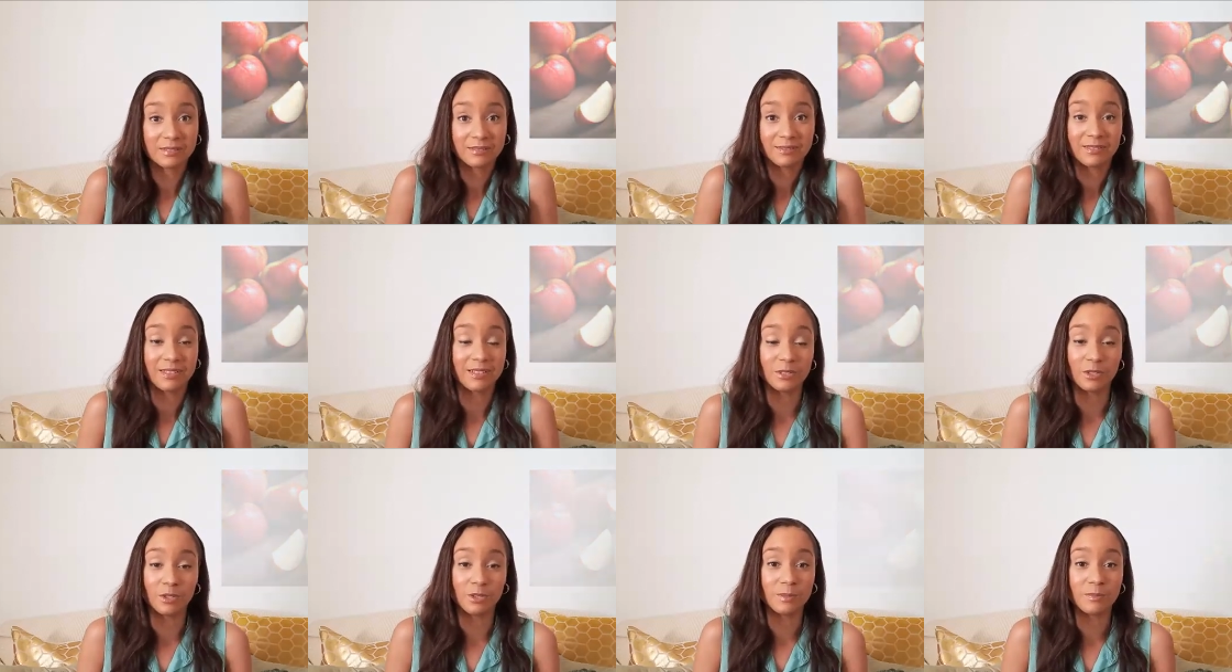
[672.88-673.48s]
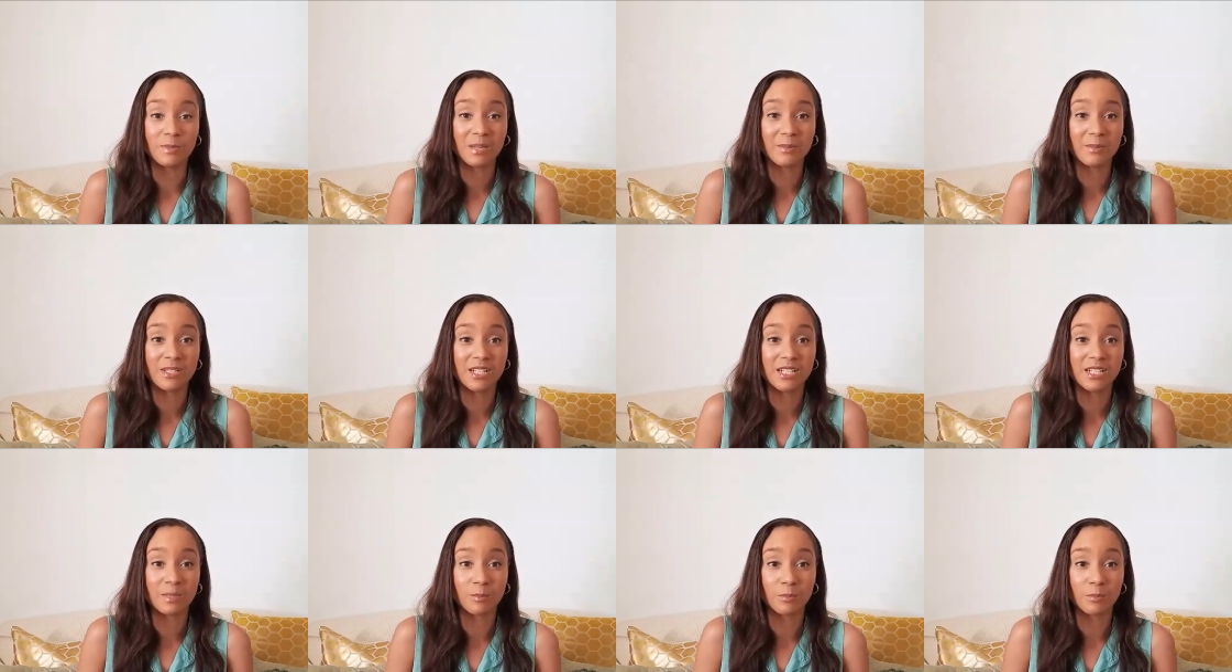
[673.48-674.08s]
I don't know. Maybe
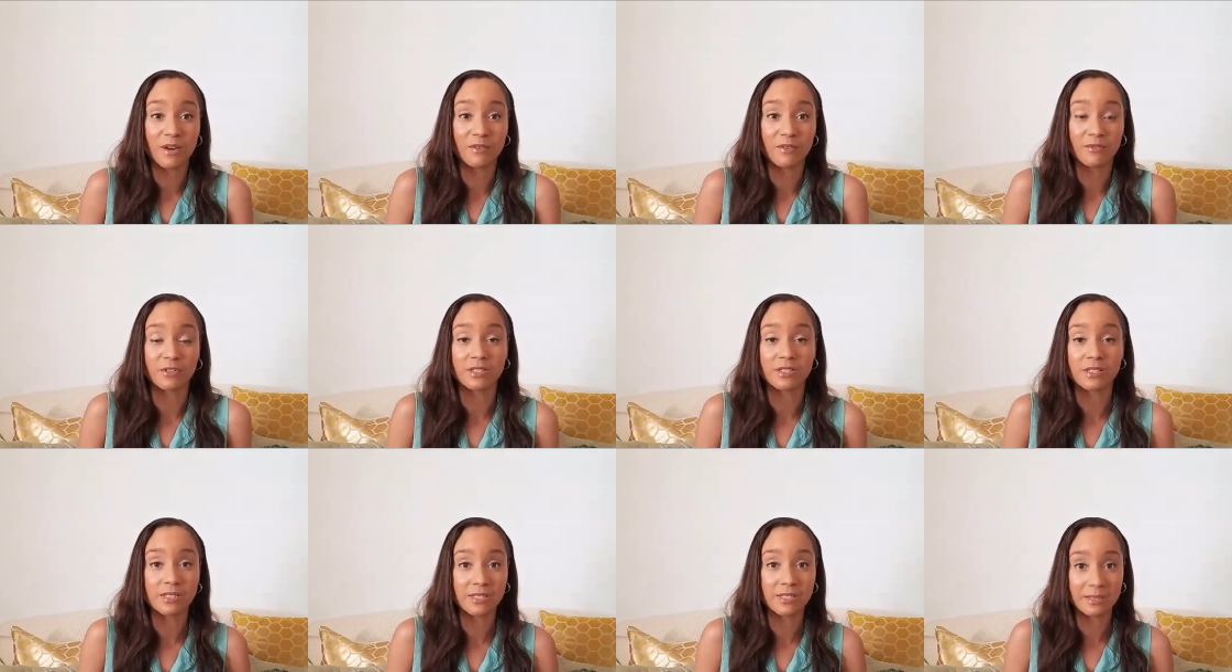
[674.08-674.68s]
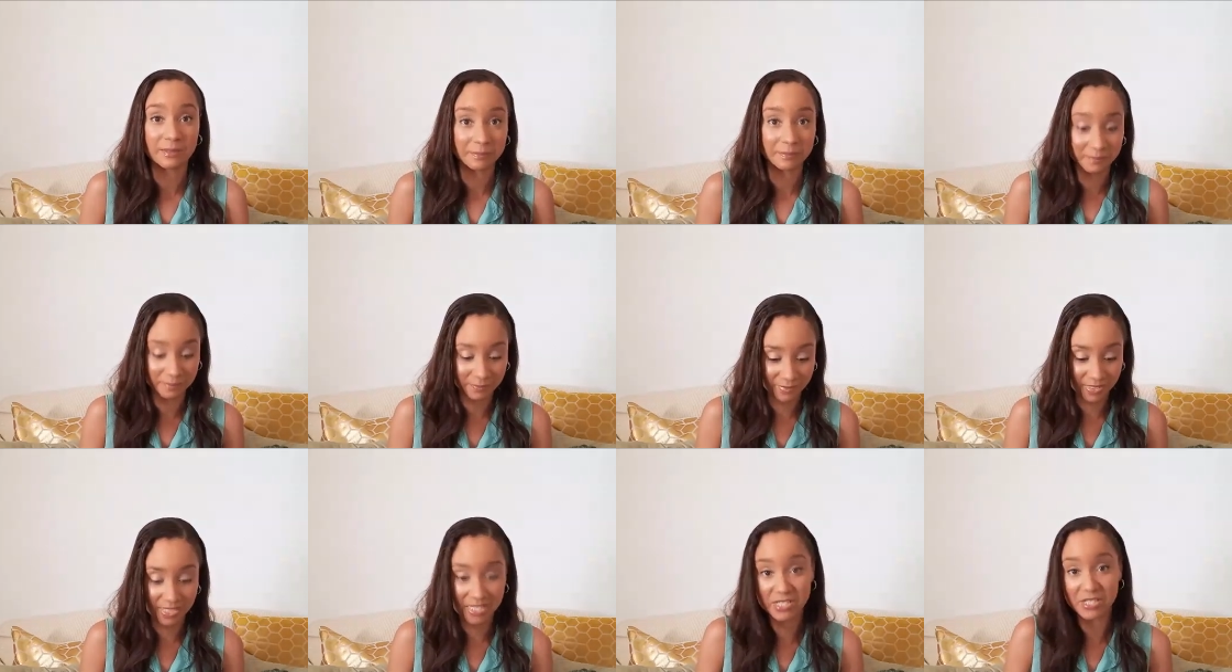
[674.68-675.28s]
that's a preference.
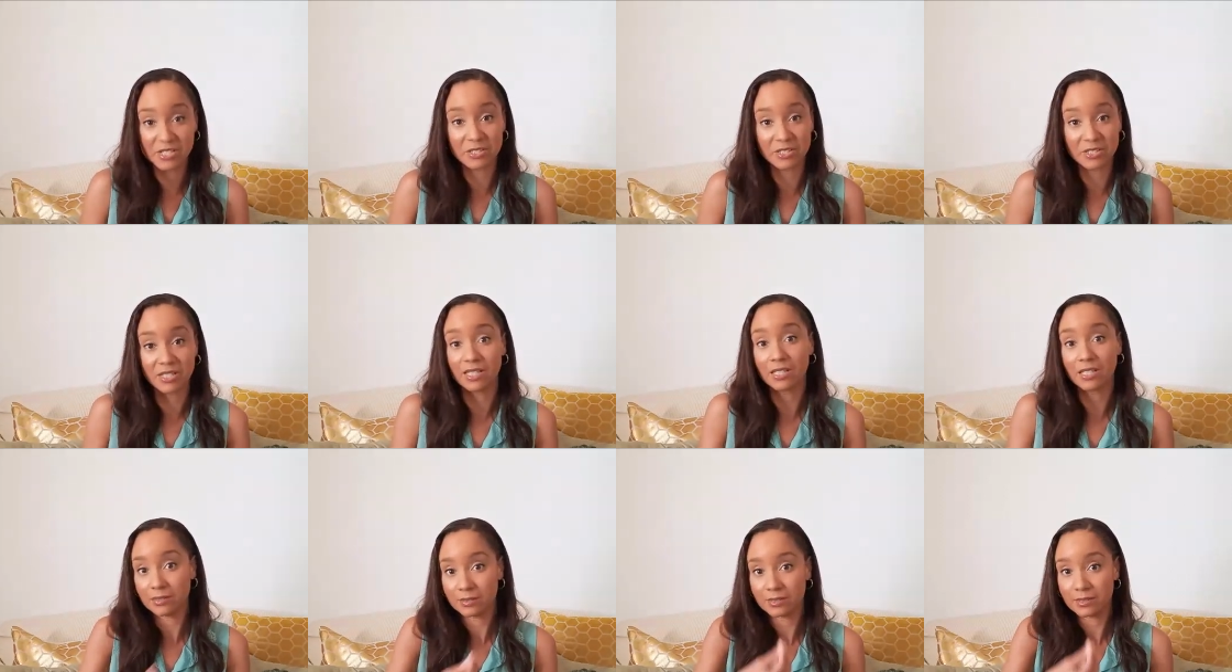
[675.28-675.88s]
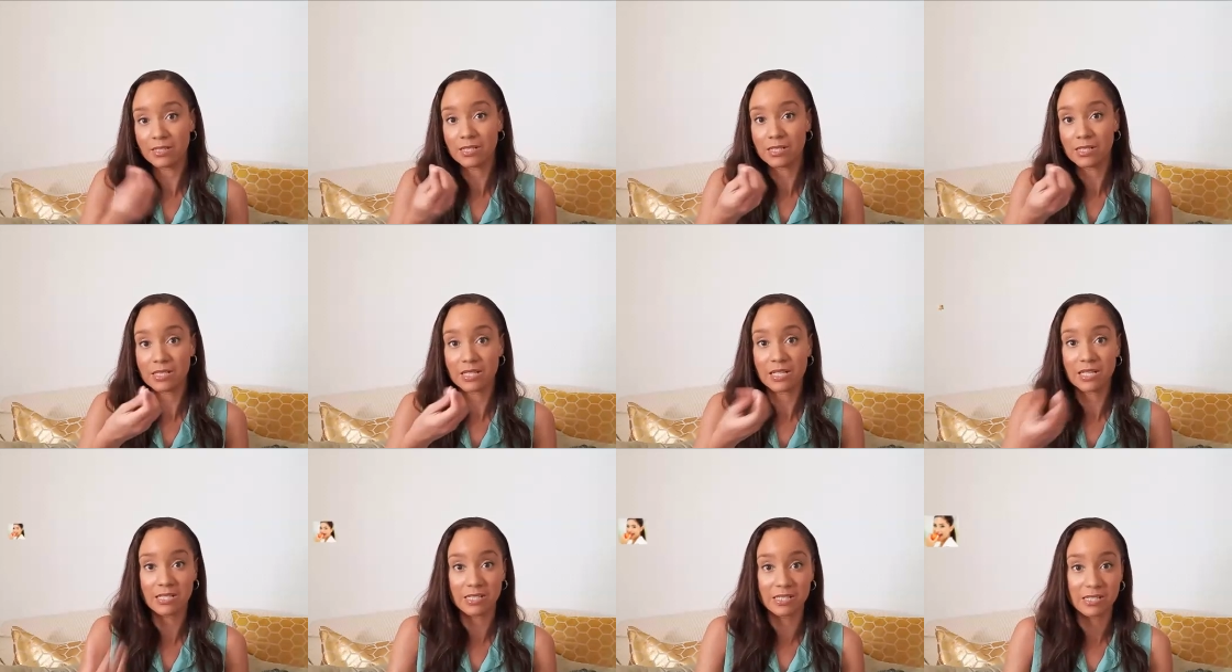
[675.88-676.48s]
Easier to eat these
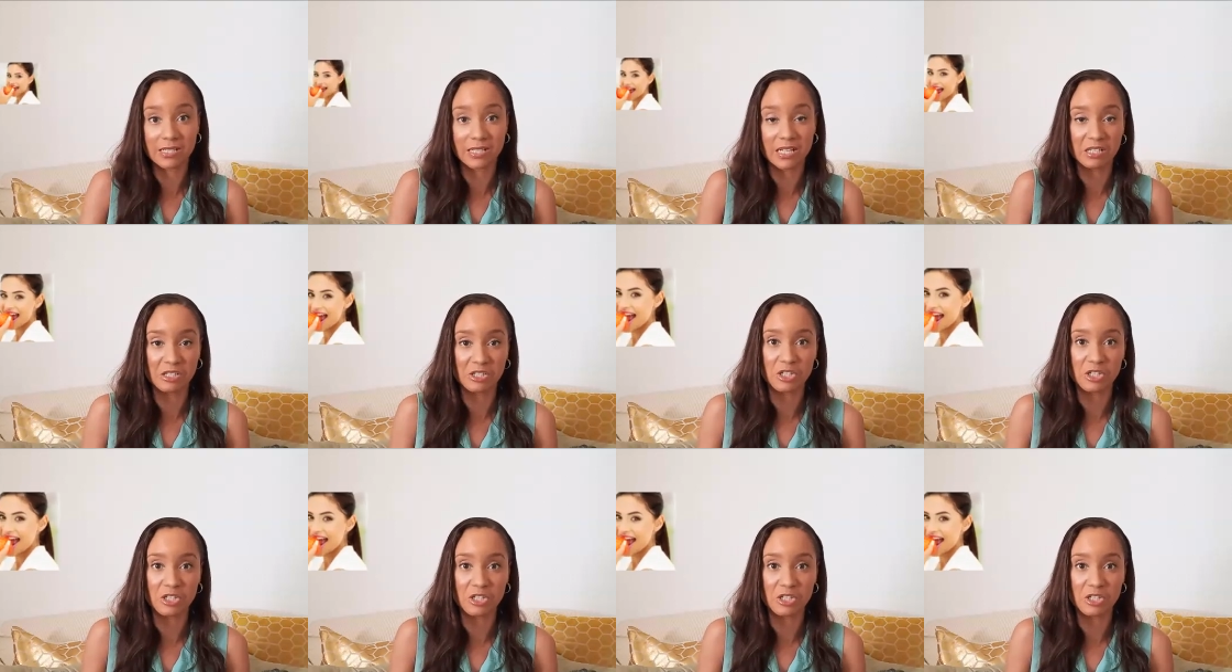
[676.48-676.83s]
slices than